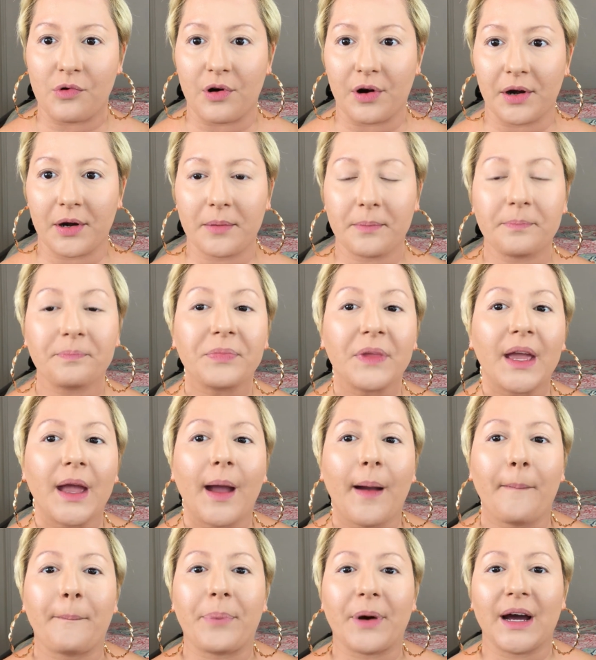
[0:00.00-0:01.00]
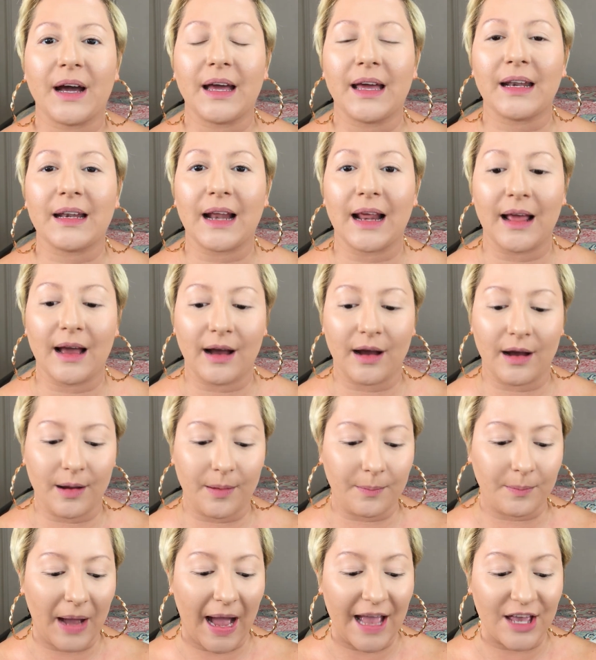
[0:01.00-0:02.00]
Warm, but
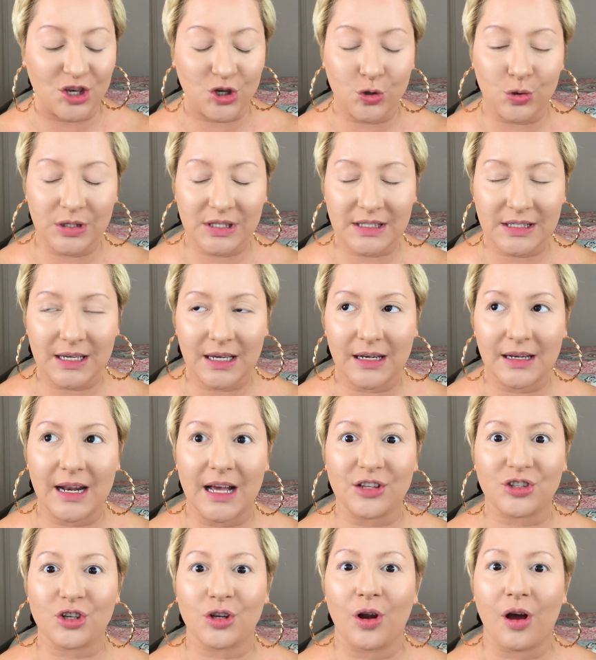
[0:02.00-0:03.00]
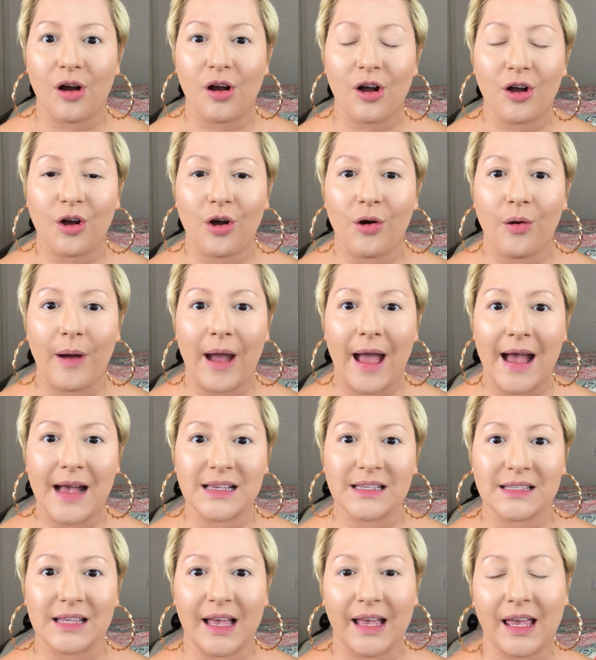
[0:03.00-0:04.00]
I used it not too long ago
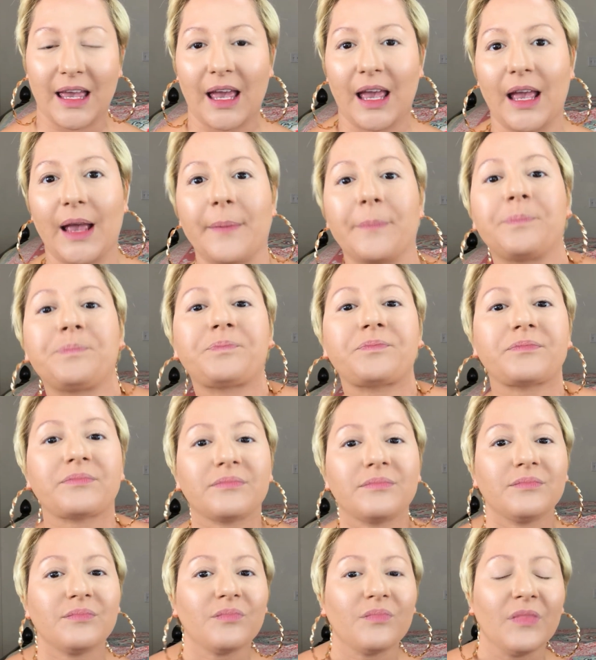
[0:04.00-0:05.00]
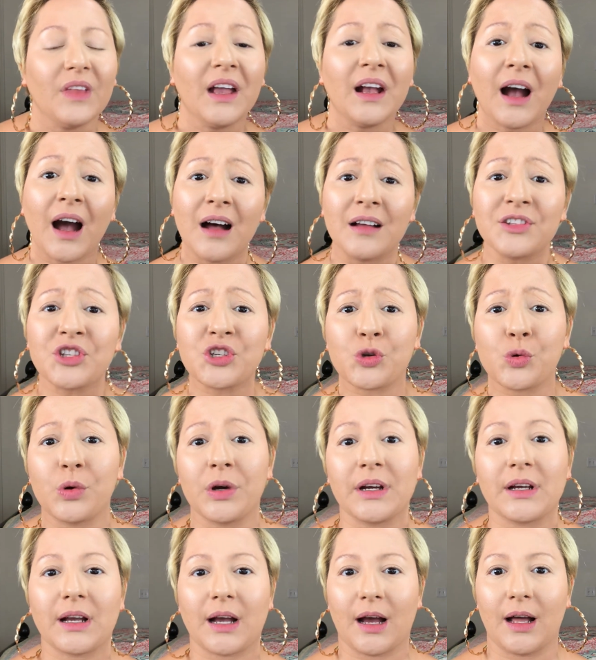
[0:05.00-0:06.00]
as like a
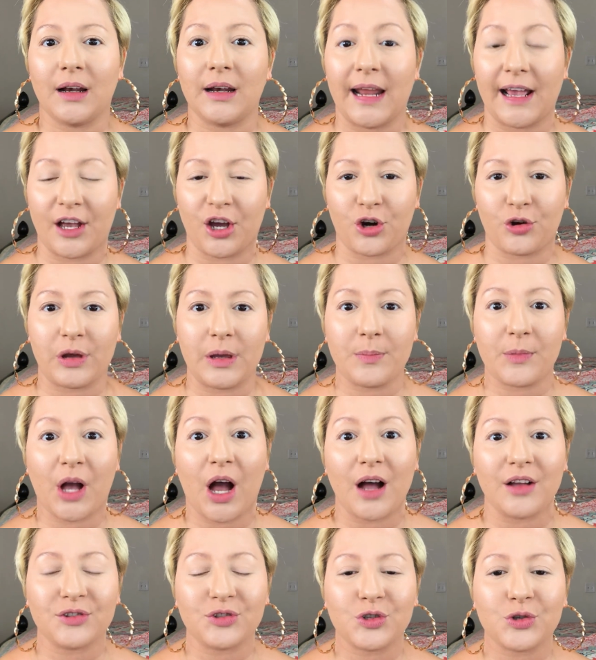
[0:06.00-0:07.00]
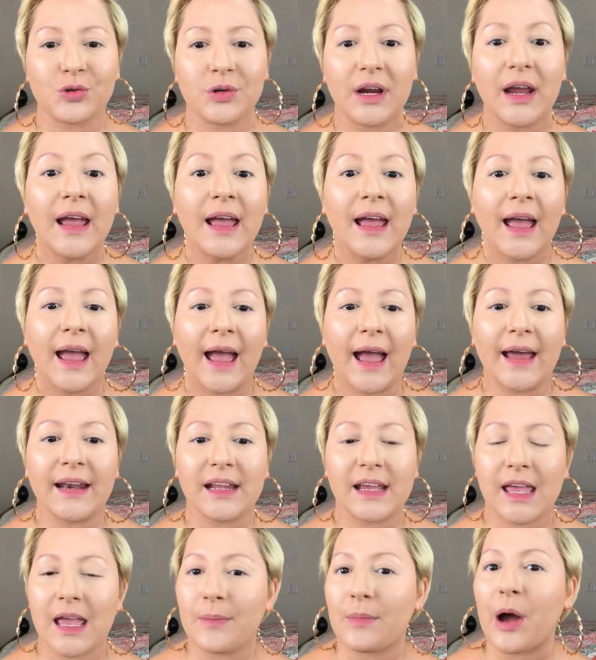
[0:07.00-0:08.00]
contour, like a cream contour, and
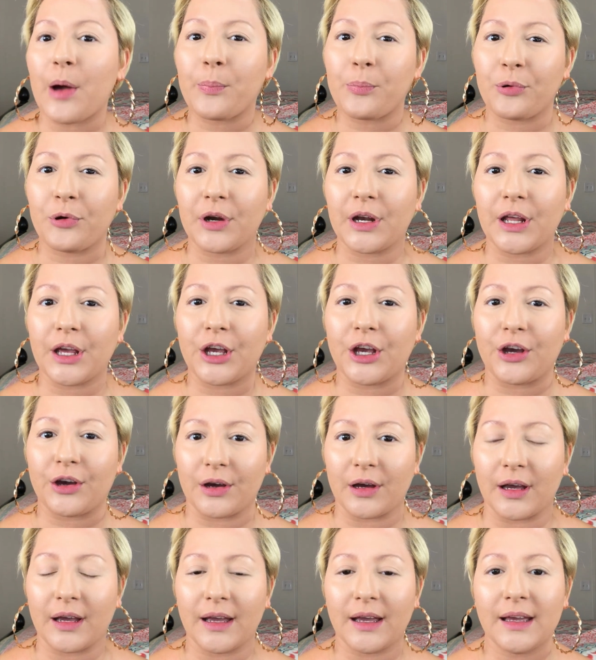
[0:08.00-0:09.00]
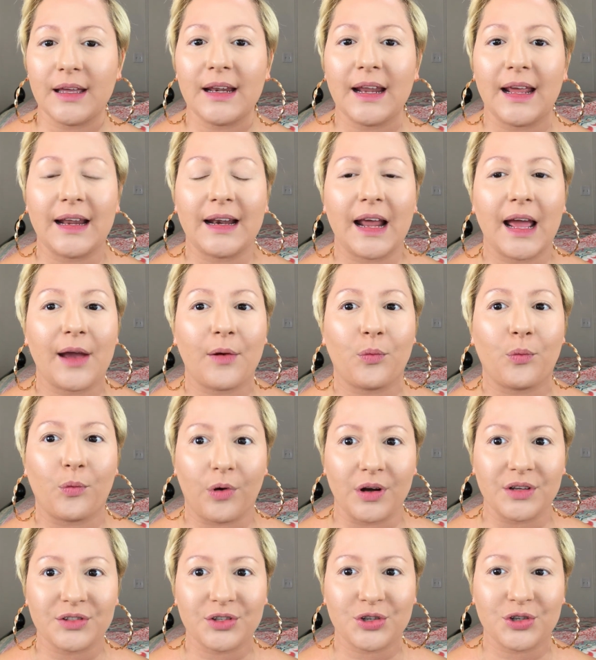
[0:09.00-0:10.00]
it came out pretty good, and I
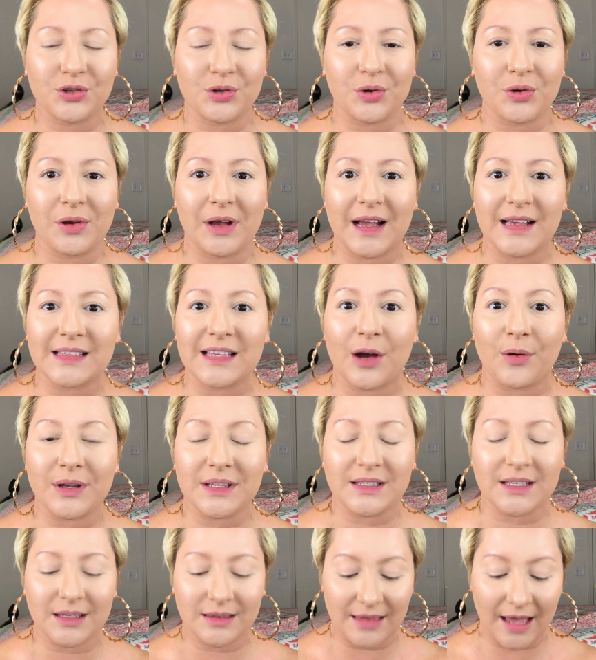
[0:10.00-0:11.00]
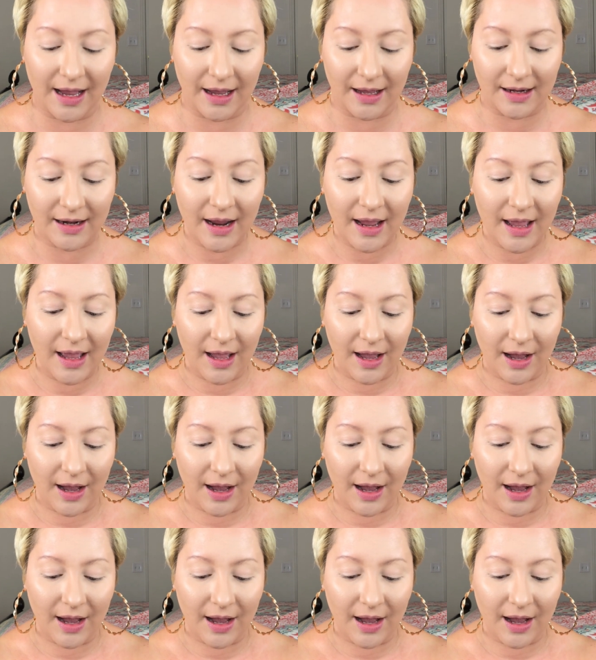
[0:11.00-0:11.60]
want to show you guys how I did that.